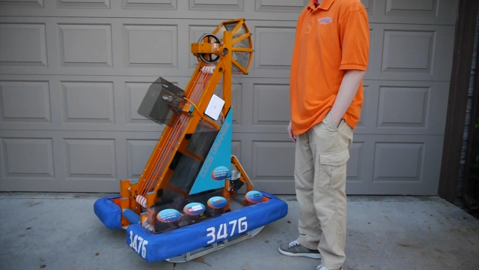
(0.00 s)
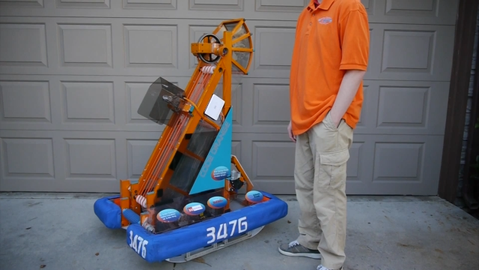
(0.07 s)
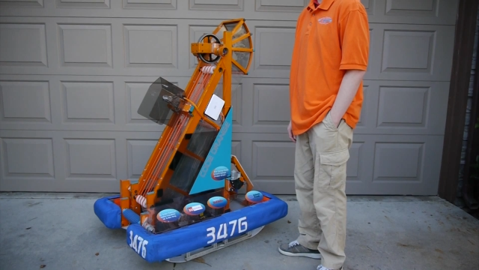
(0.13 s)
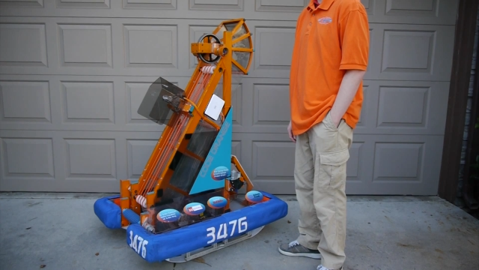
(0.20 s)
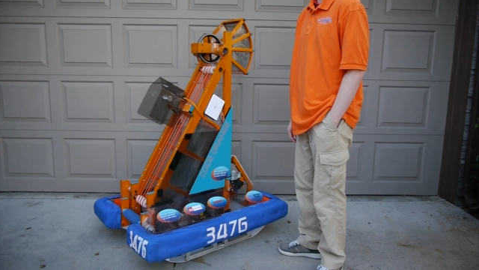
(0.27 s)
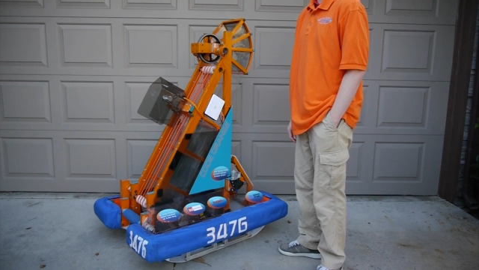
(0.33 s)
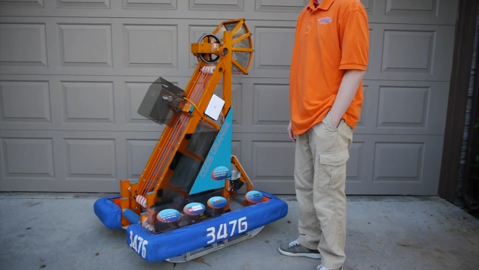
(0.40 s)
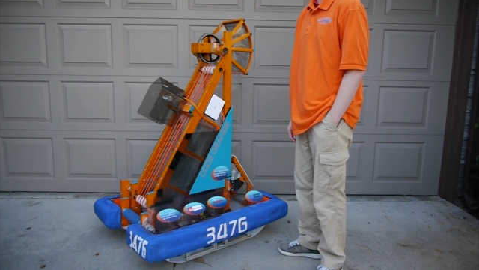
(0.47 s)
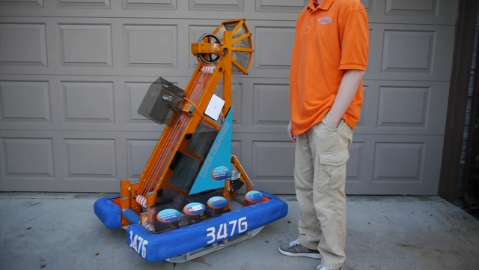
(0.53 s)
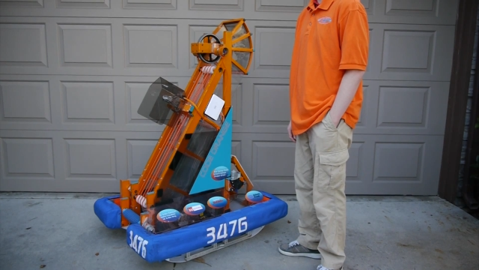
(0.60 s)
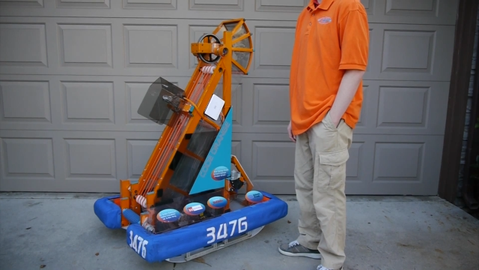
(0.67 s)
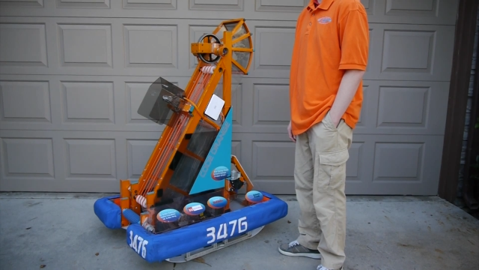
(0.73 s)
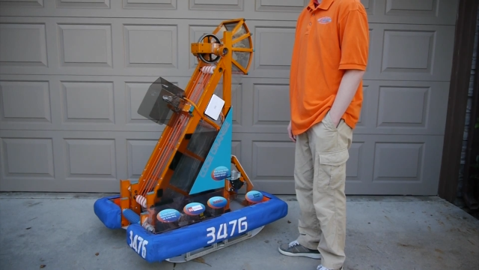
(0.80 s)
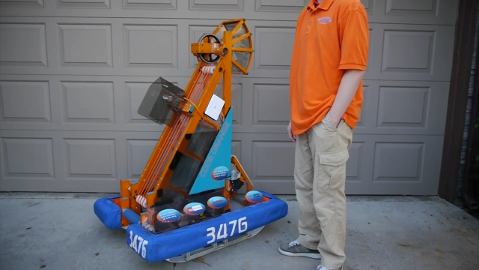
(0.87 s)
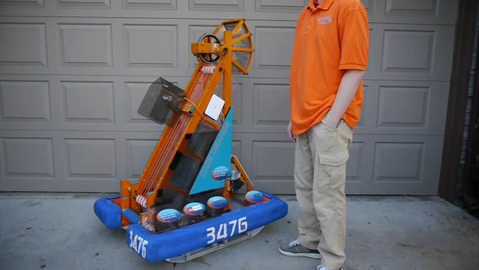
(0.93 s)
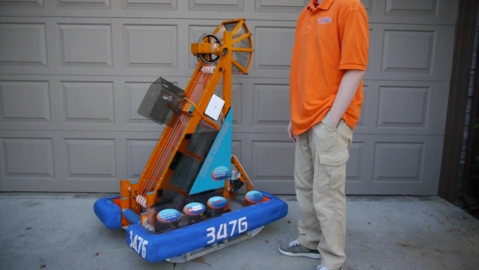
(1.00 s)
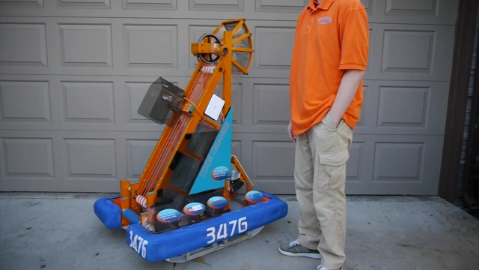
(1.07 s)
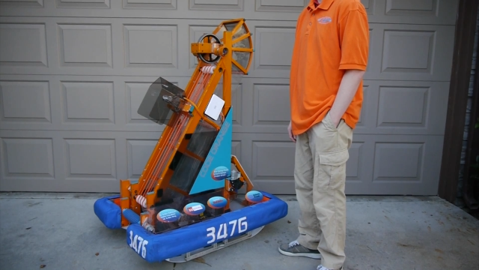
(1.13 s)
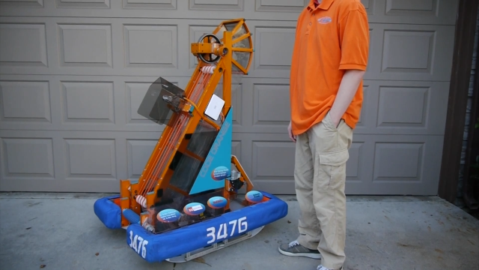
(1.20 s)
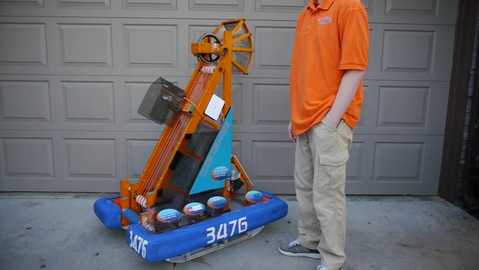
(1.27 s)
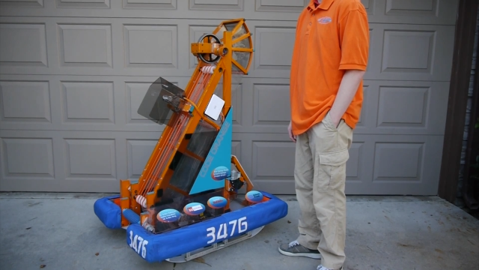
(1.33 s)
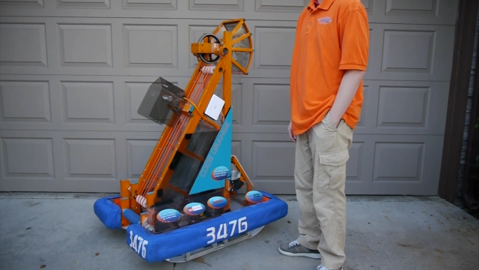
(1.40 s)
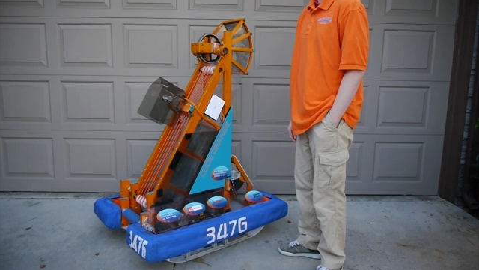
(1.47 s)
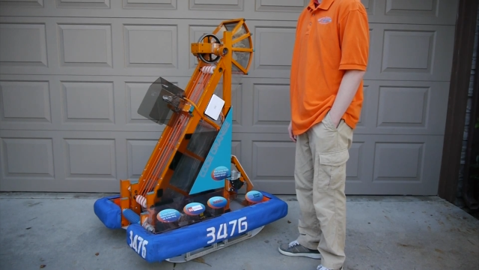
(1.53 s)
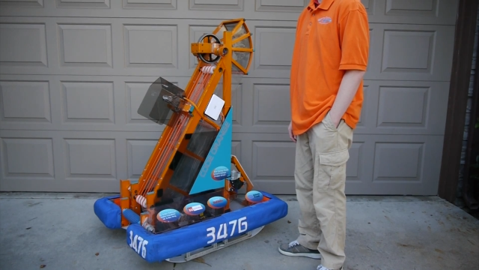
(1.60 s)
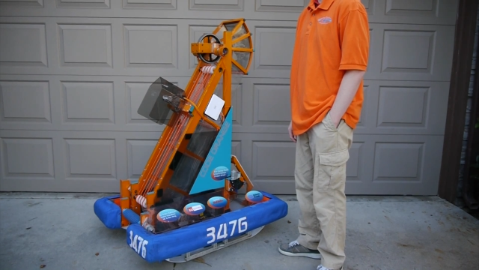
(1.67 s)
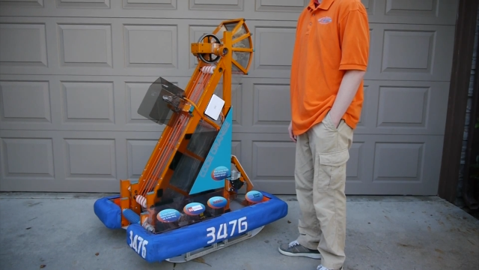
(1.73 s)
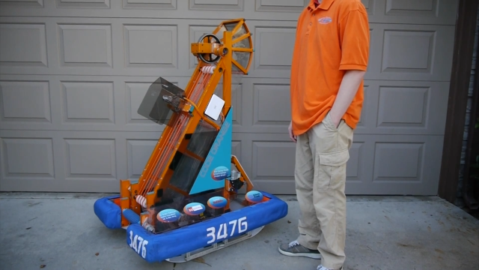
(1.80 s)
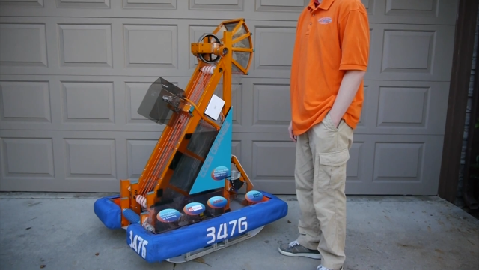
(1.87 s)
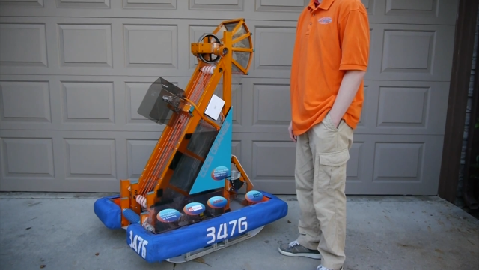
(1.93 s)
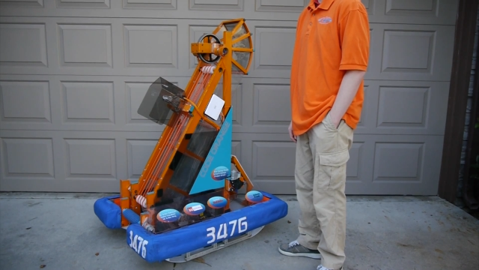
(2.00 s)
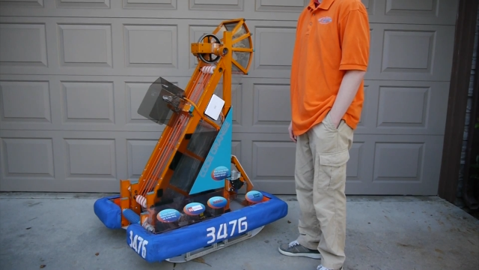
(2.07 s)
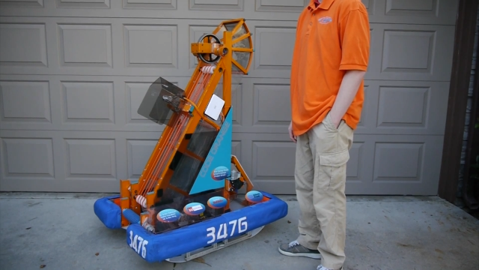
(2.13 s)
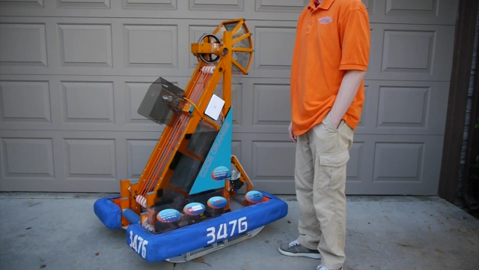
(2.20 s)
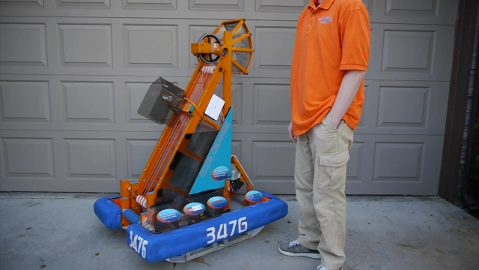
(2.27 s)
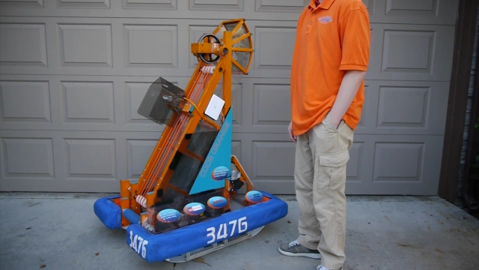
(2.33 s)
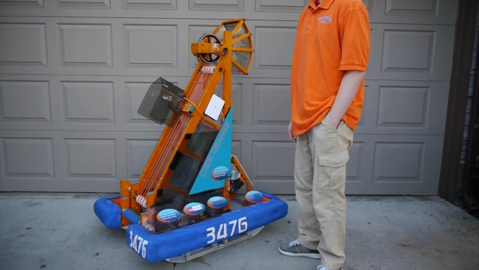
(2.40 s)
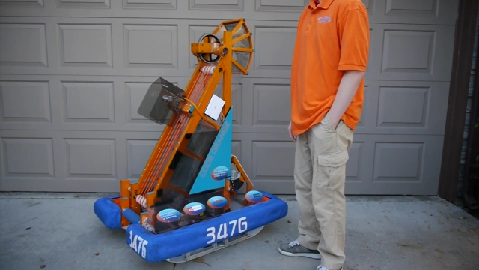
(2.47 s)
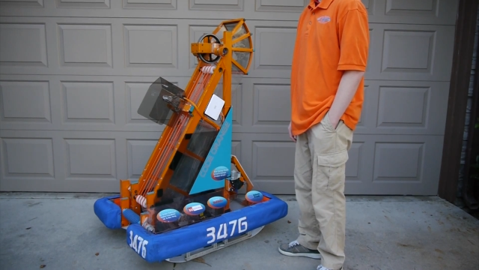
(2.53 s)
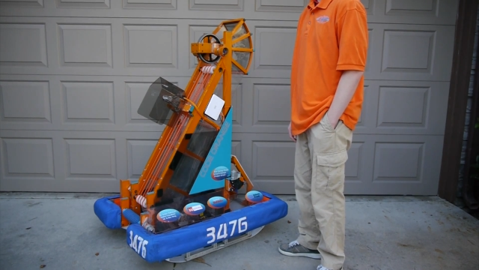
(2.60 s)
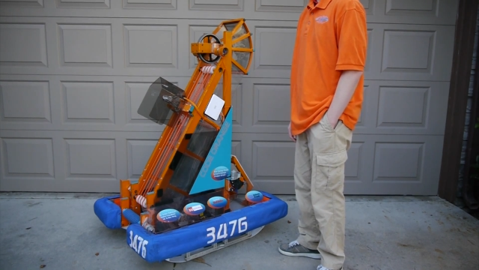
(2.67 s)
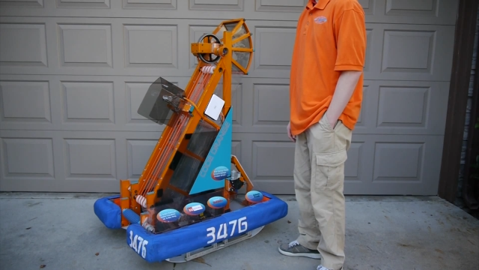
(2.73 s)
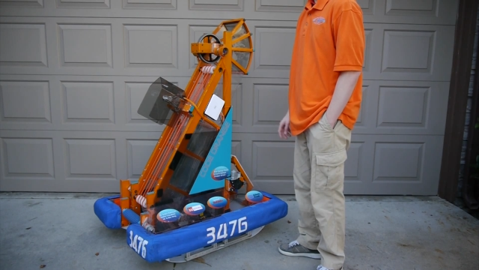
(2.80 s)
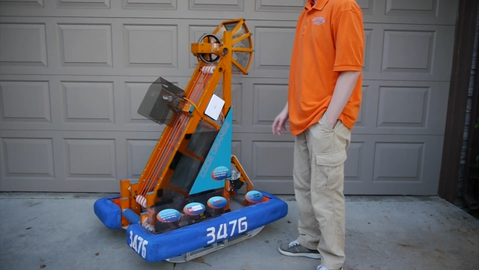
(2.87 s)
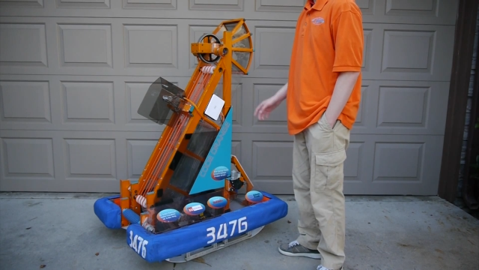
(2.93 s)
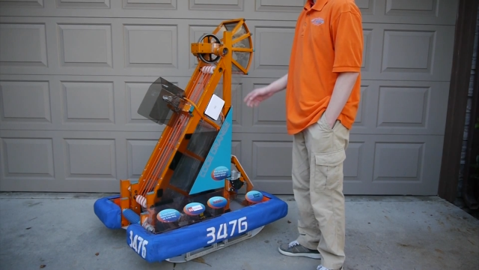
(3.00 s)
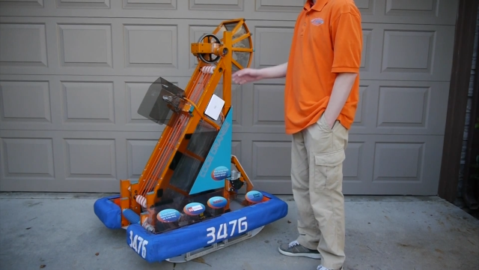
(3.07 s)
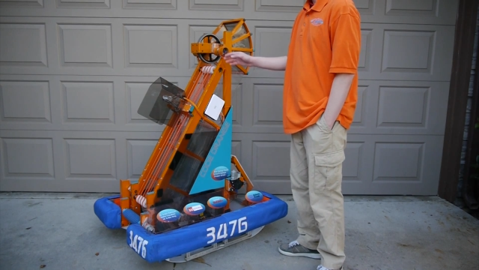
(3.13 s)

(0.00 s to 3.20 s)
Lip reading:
No face is visible, so there are no lips to read.